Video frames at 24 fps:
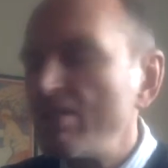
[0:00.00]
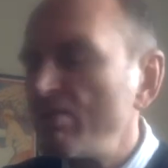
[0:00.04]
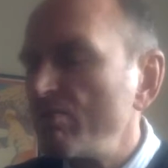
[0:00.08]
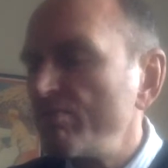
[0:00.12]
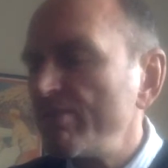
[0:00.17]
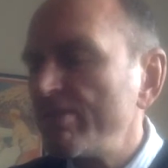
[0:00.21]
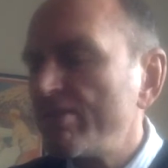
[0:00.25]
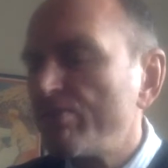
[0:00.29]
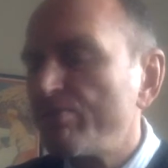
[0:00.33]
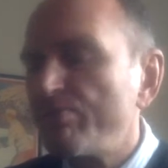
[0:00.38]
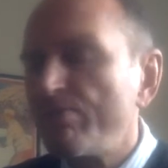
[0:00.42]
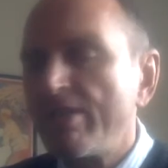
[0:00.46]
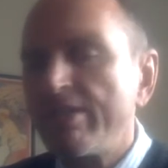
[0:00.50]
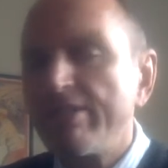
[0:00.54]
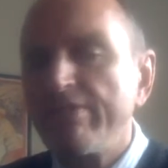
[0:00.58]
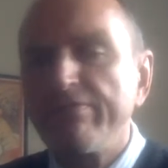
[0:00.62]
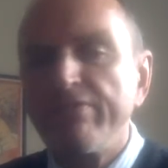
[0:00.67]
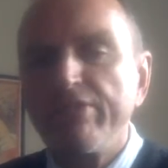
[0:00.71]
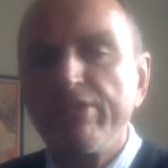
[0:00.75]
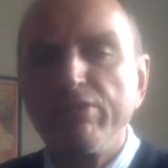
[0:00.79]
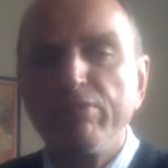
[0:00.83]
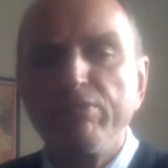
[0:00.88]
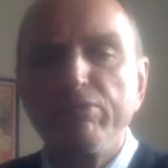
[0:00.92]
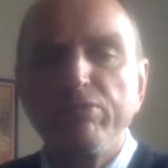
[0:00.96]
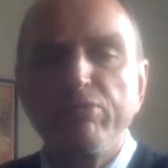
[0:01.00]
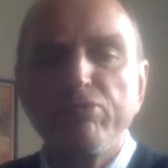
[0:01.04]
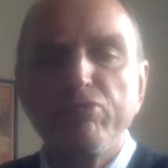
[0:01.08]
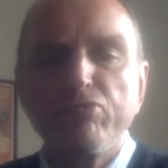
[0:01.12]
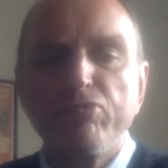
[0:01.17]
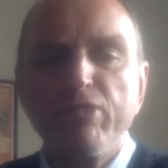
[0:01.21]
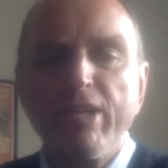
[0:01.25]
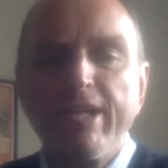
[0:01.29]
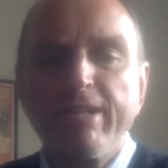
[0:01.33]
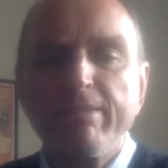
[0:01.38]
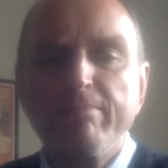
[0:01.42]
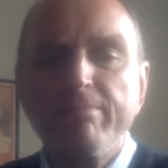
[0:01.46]
"Which one of you
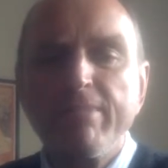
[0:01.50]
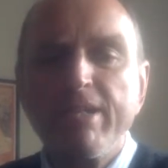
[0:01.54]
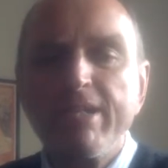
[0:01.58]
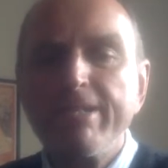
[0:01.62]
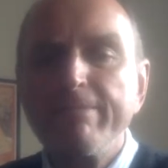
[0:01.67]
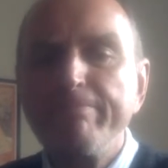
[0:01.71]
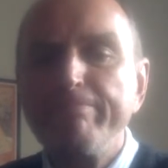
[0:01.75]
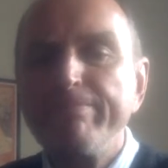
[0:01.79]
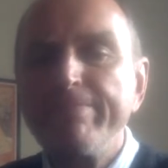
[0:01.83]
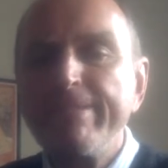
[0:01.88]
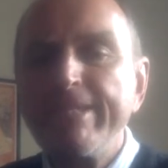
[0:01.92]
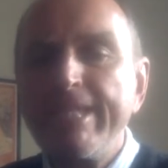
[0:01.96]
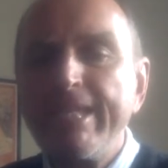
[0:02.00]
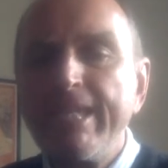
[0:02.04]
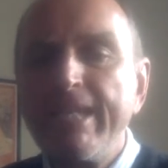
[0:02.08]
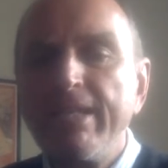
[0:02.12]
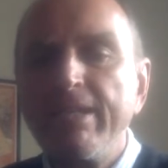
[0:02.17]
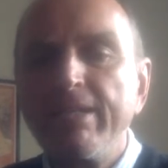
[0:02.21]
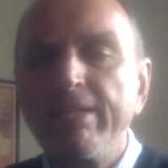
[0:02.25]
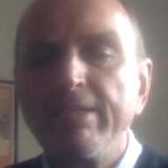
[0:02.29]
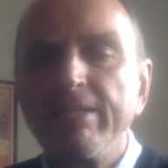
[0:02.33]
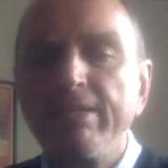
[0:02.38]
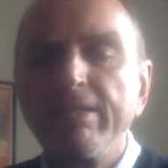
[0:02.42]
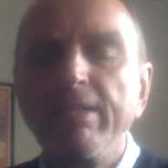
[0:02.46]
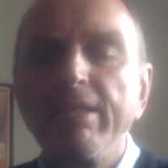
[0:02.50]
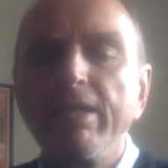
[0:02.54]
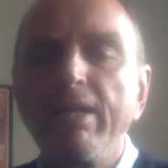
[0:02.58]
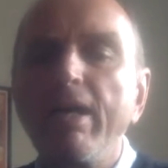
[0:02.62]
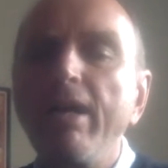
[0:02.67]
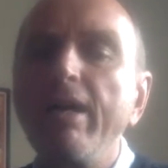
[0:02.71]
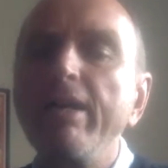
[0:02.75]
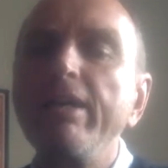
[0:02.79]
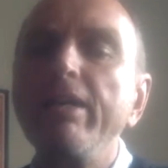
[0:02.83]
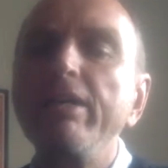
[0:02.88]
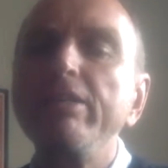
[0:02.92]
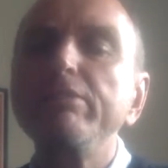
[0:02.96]
drank my beer?"
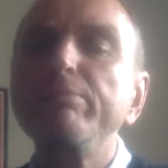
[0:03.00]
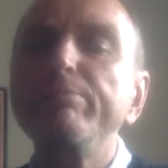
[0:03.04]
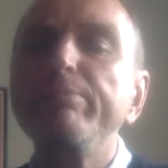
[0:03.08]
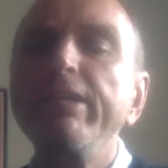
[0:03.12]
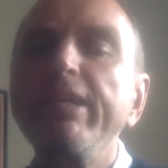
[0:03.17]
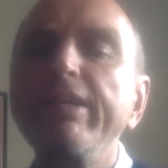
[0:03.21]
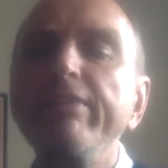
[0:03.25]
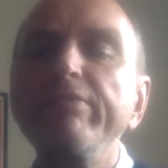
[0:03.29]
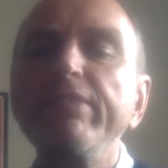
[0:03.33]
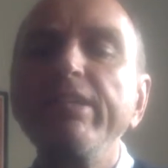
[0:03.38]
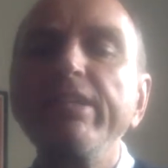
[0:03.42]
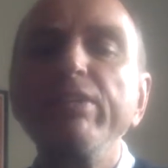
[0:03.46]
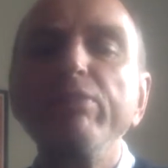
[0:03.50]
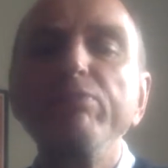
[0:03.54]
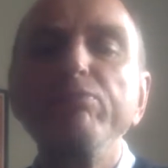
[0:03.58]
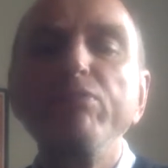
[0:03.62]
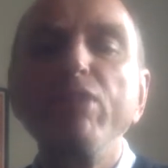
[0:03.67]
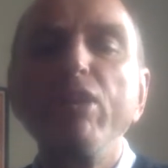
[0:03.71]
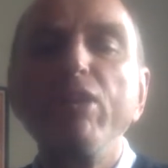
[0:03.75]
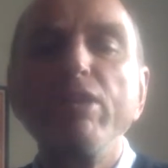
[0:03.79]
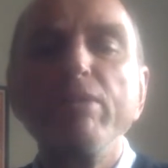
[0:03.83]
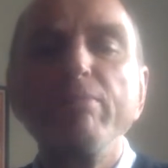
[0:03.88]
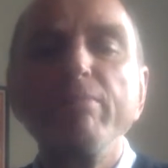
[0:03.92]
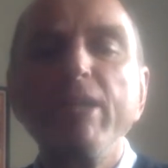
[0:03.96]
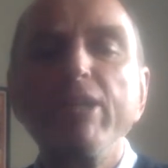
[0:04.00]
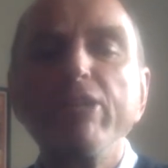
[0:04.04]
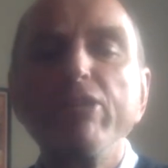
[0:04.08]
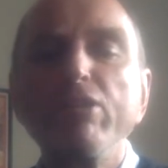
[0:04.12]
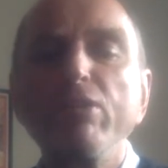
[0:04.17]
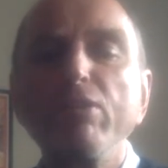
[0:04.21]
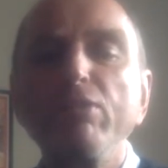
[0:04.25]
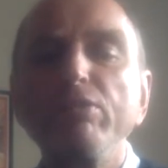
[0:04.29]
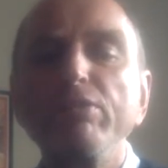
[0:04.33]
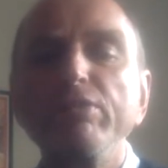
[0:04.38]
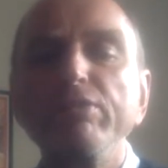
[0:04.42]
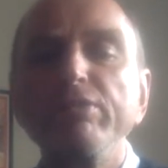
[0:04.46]
I asked bravely, rolling my
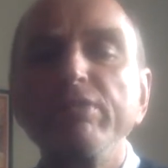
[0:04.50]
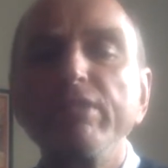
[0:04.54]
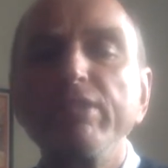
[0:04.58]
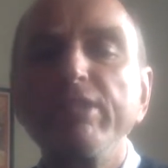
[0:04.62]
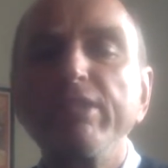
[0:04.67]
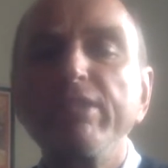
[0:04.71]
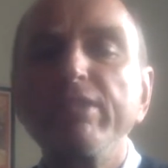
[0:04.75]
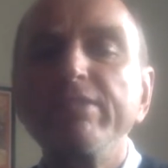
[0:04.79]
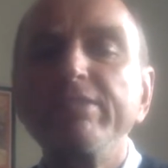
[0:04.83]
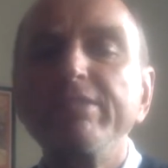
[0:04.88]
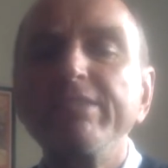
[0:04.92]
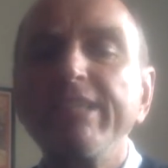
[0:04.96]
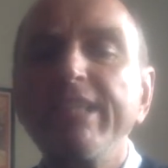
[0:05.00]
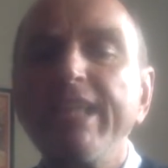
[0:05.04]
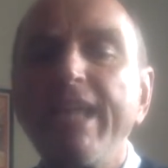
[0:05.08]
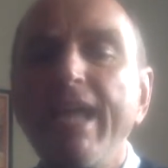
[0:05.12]
shoulders so they could see